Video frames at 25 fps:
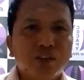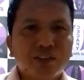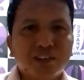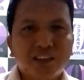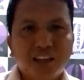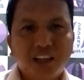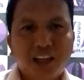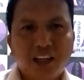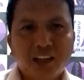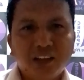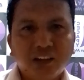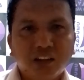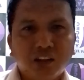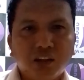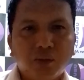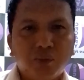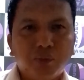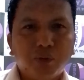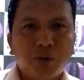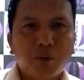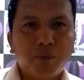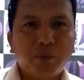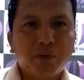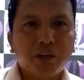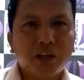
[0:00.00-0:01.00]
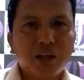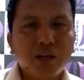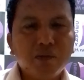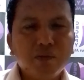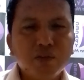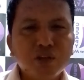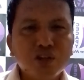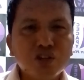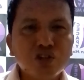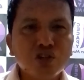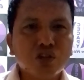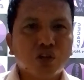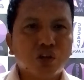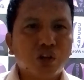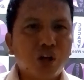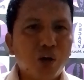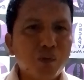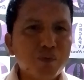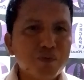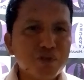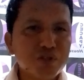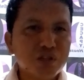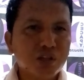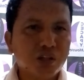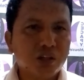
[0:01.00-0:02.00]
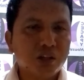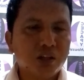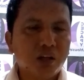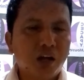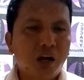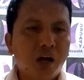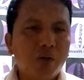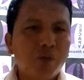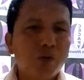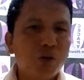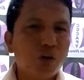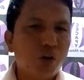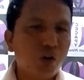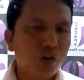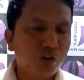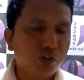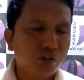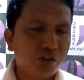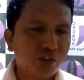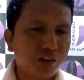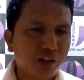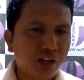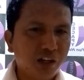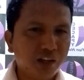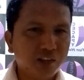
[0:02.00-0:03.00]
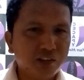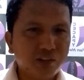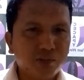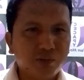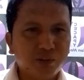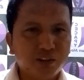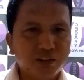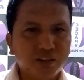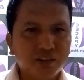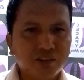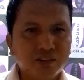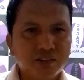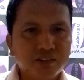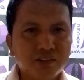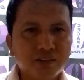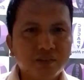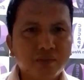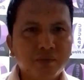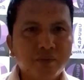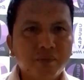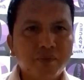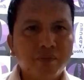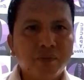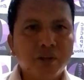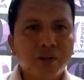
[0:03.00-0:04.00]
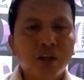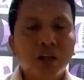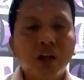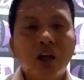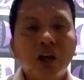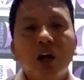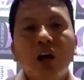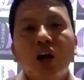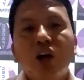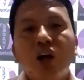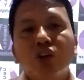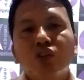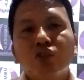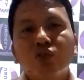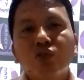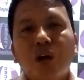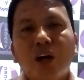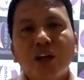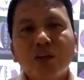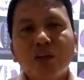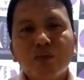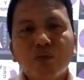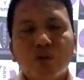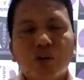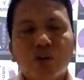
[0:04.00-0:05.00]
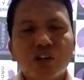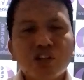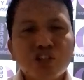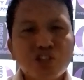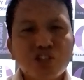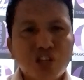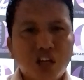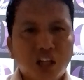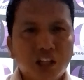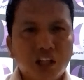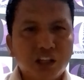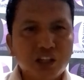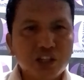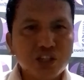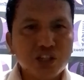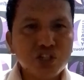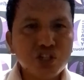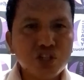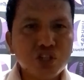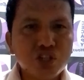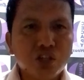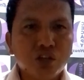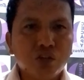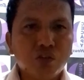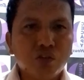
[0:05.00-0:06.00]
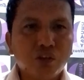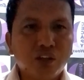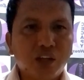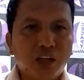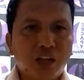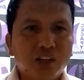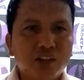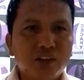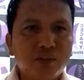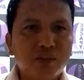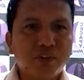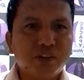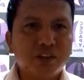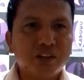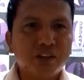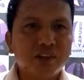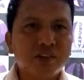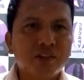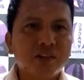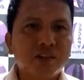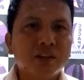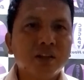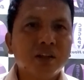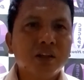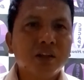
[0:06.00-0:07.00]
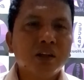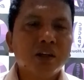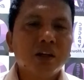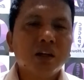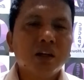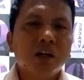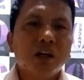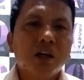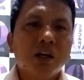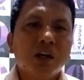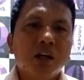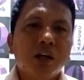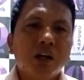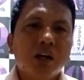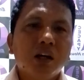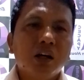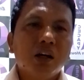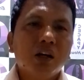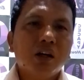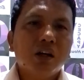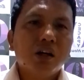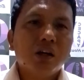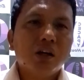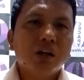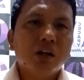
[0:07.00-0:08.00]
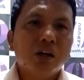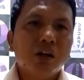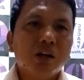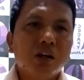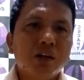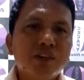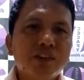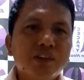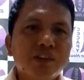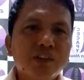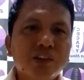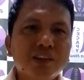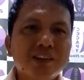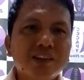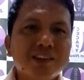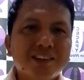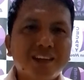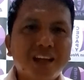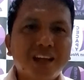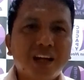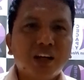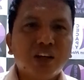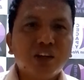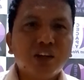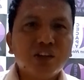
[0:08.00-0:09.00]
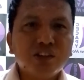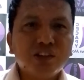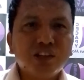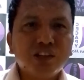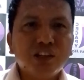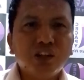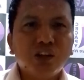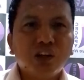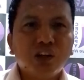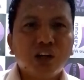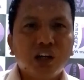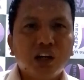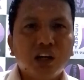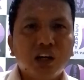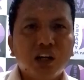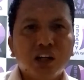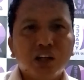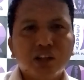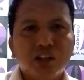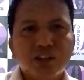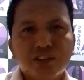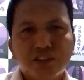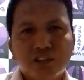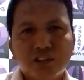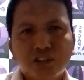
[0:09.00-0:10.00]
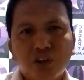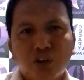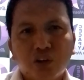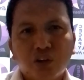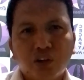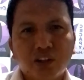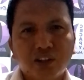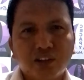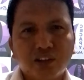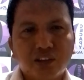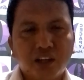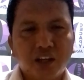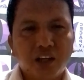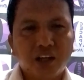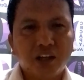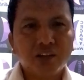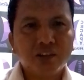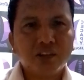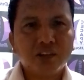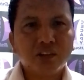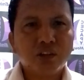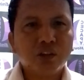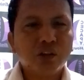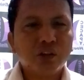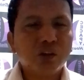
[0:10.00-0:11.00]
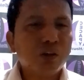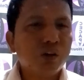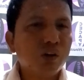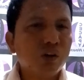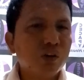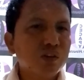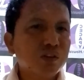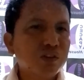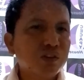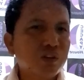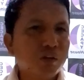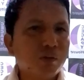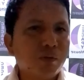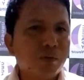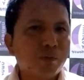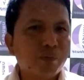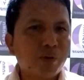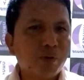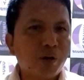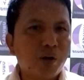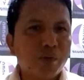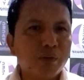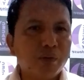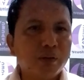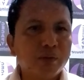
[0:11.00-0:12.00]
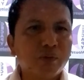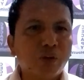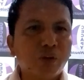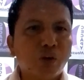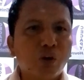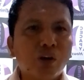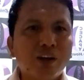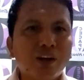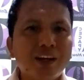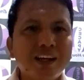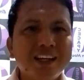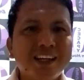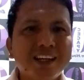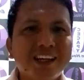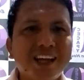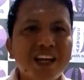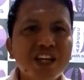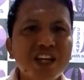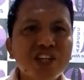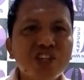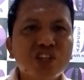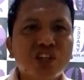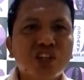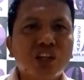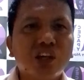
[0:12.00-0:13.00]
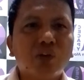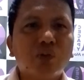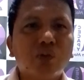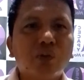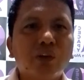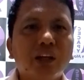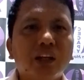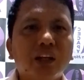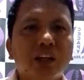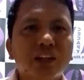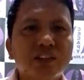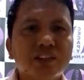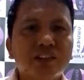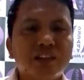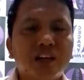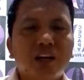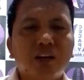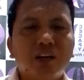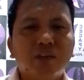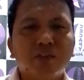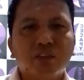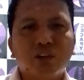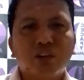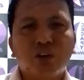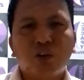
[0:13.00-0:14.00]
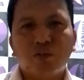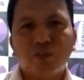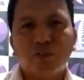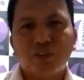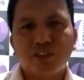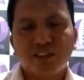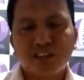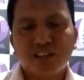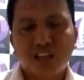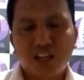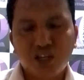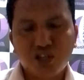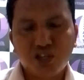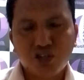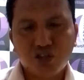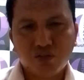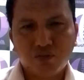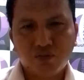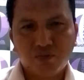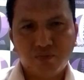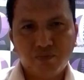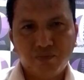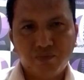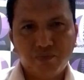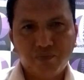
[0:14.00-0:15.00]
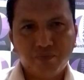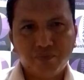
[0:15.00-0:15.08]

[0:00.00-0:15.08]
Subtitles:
Select an appropriate image or object, among other activities. To add more challenge to the activities, students can continue a story text, solve a problem, or engage in a real-time conversation.